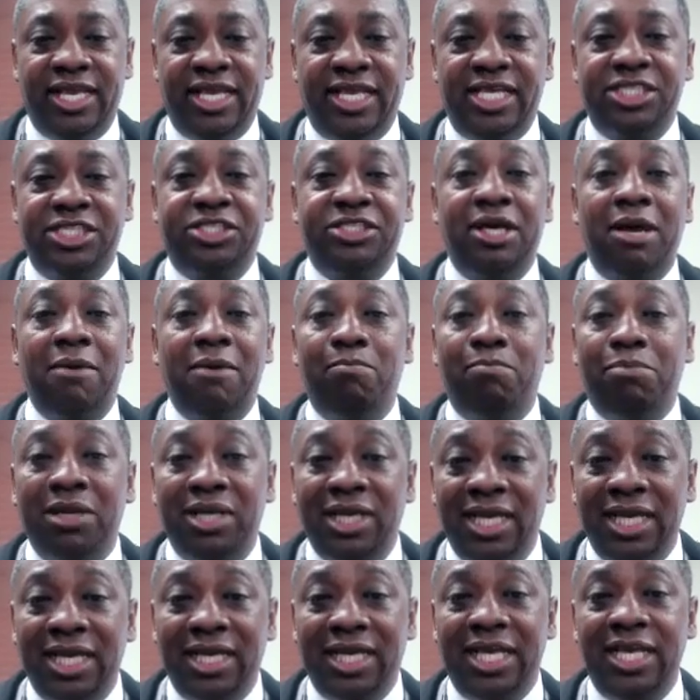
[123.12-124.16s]
is
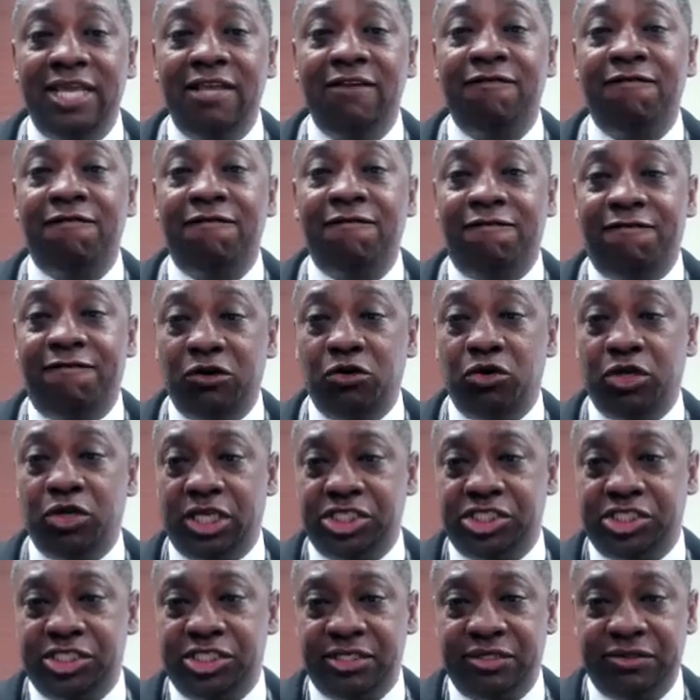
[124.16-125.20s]
completely
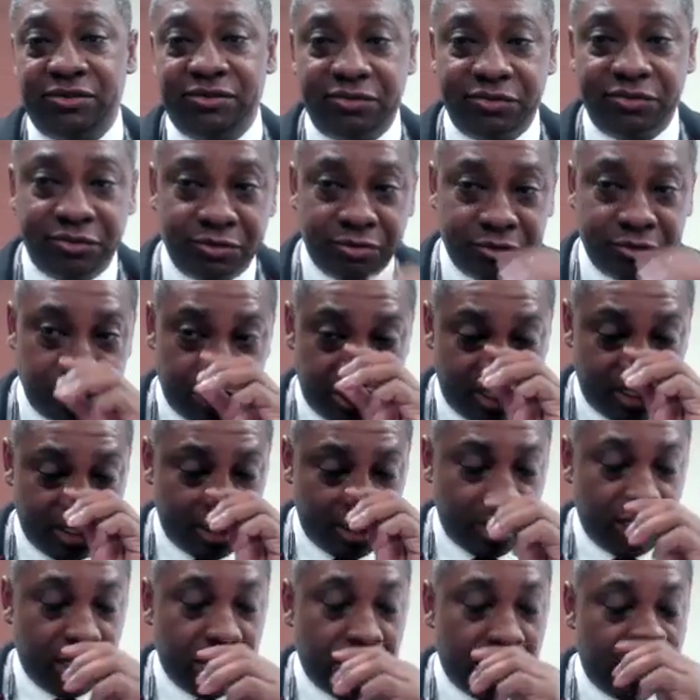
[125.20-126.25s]
foolish.
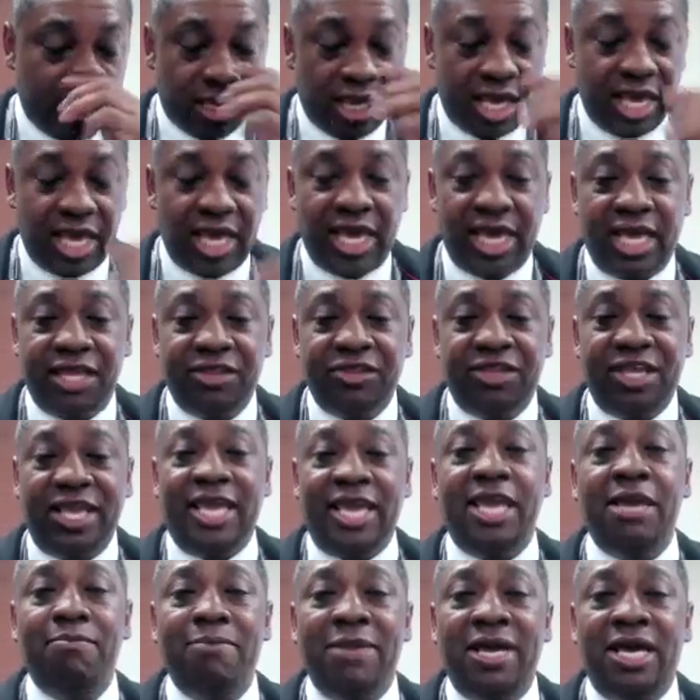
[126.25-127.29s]
And the
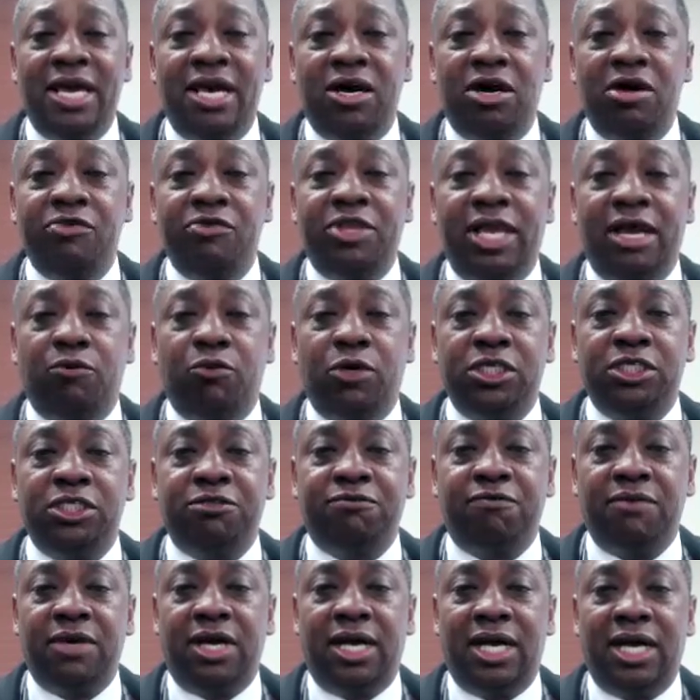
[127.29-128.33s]
email that was
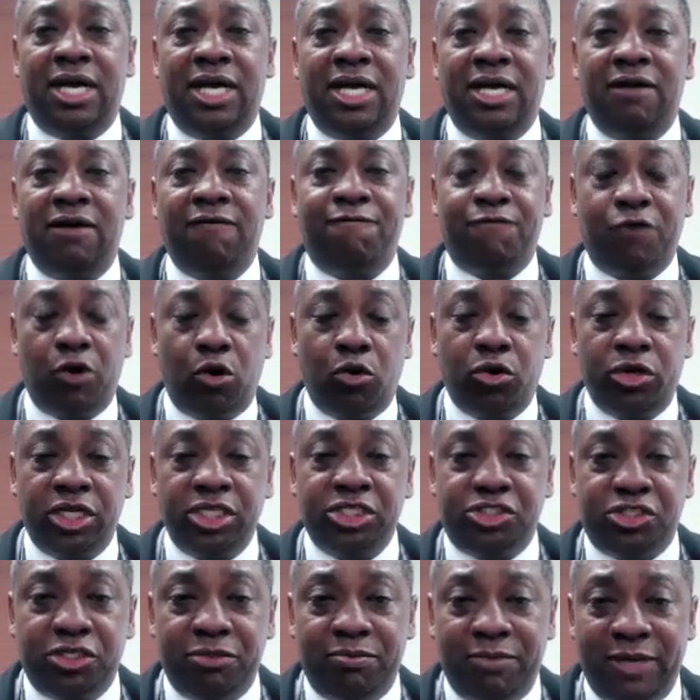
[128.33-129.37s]

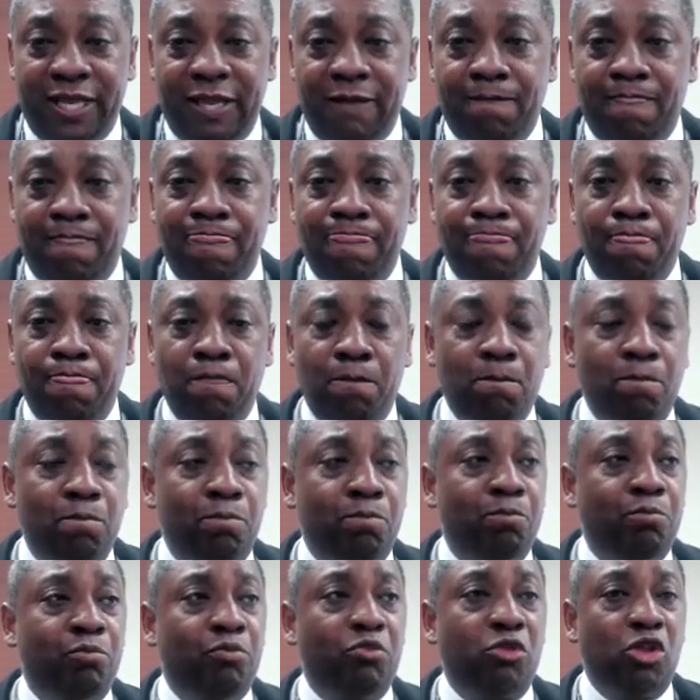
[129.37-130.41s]
forwarded to me
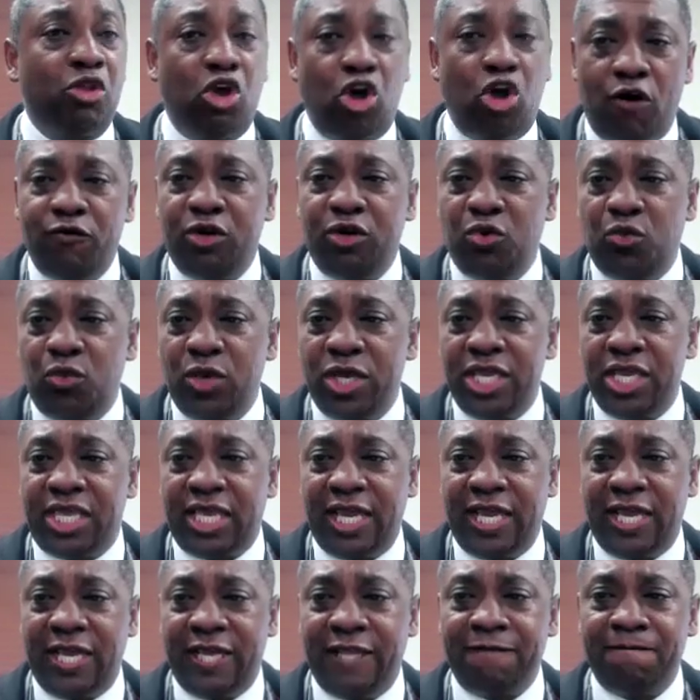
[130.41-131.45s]
over the
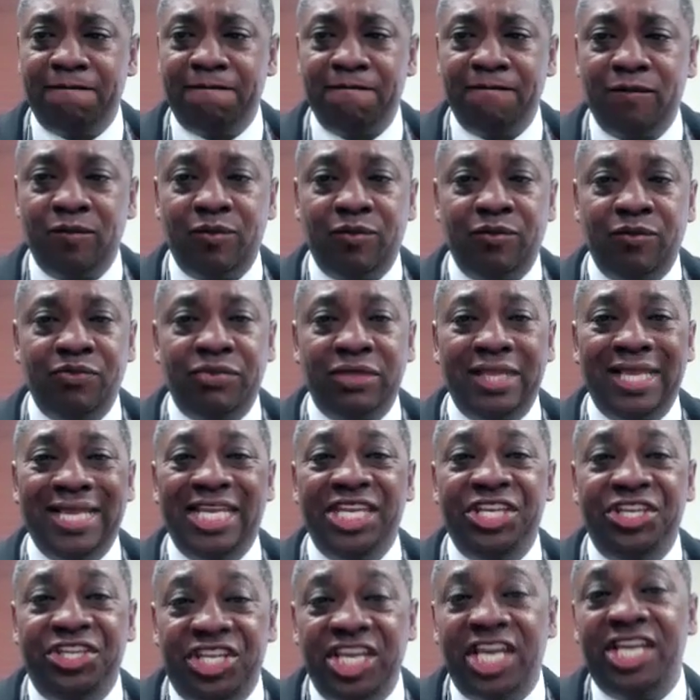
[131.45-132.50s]
weekend
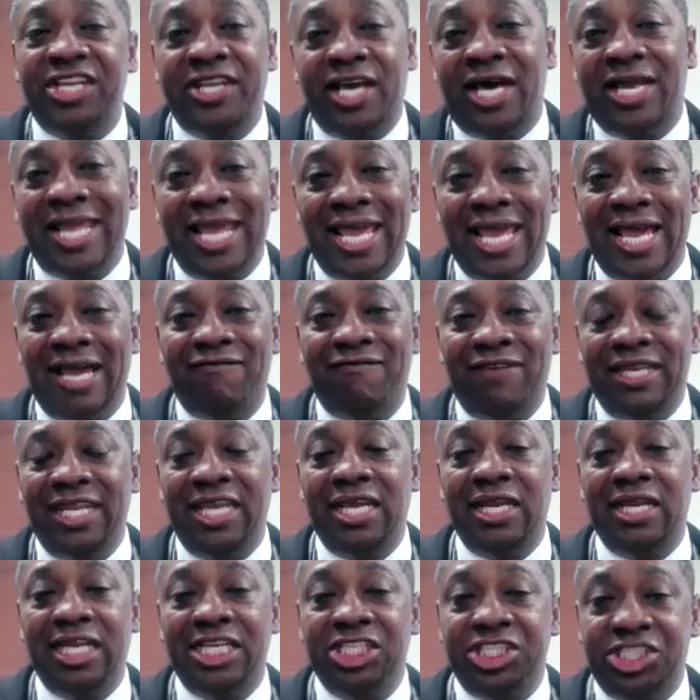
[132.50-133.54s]
did not have any
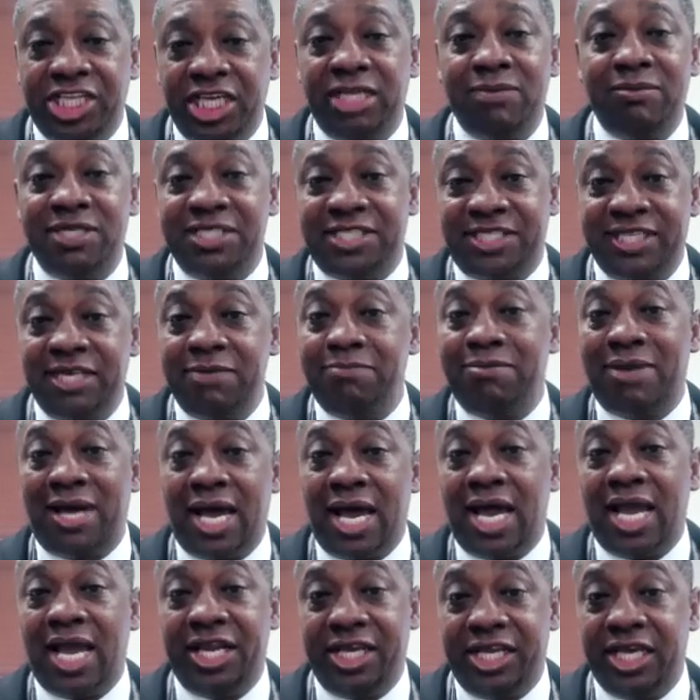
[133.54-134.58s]
legitimacy
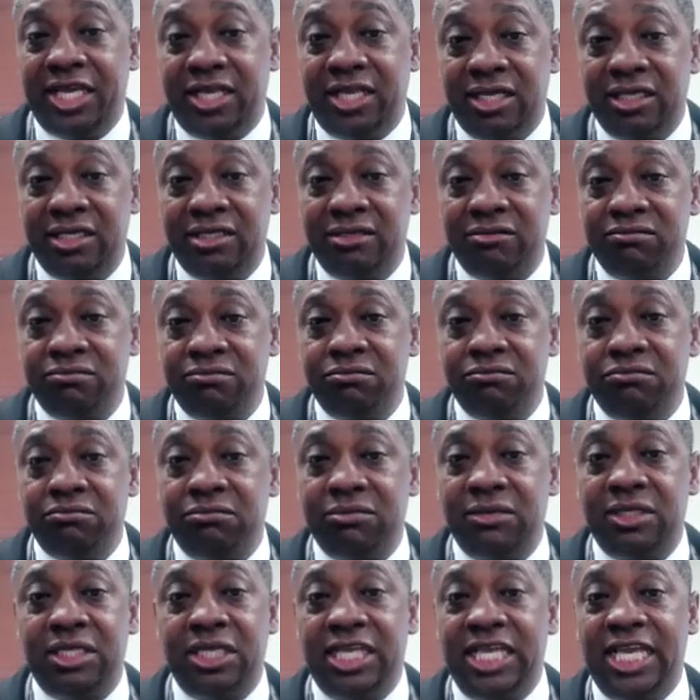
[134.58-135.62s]
behind it.
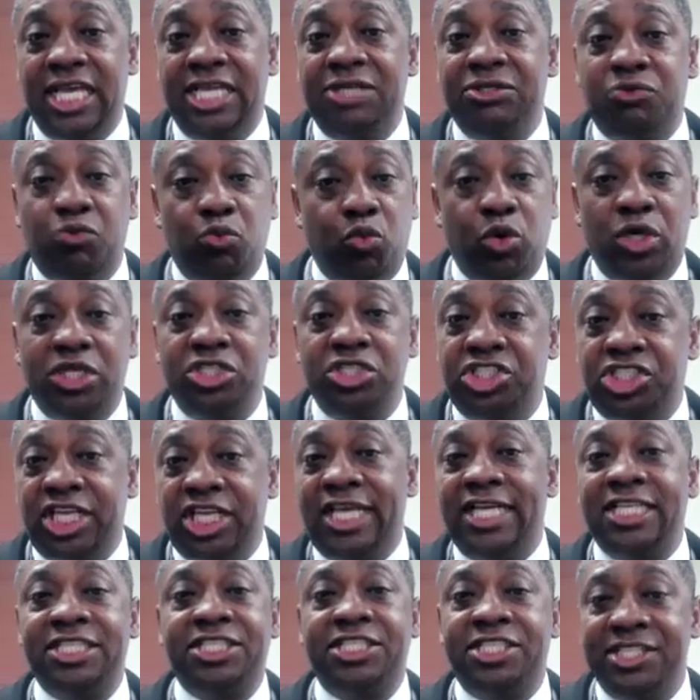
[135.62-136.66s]
It was
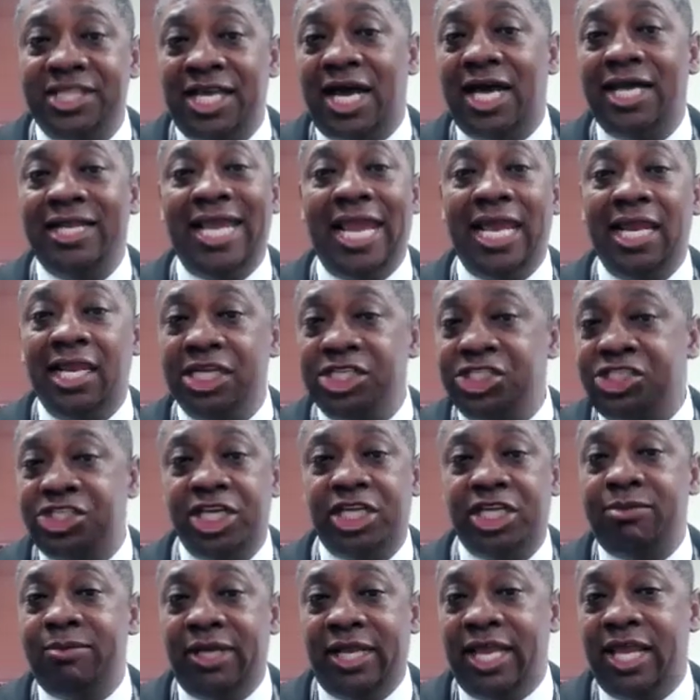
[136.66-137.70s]
just not a
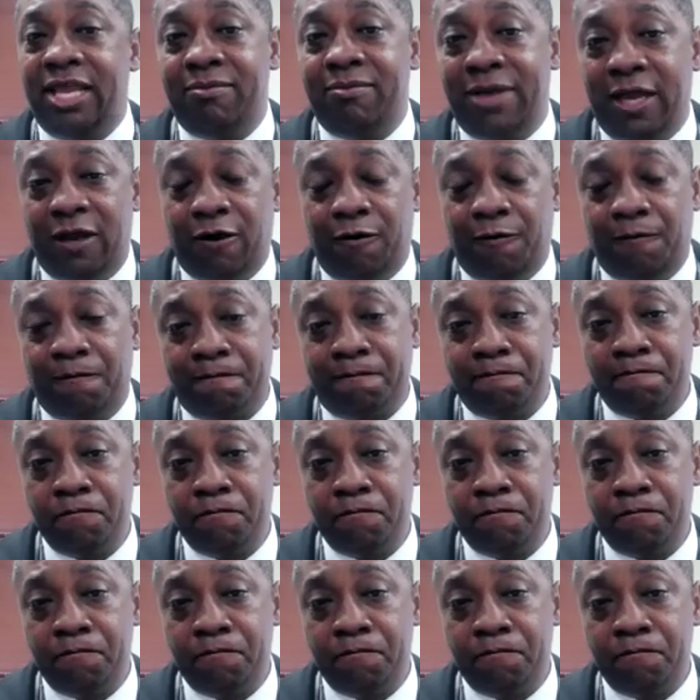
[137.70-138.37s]
legitimate email.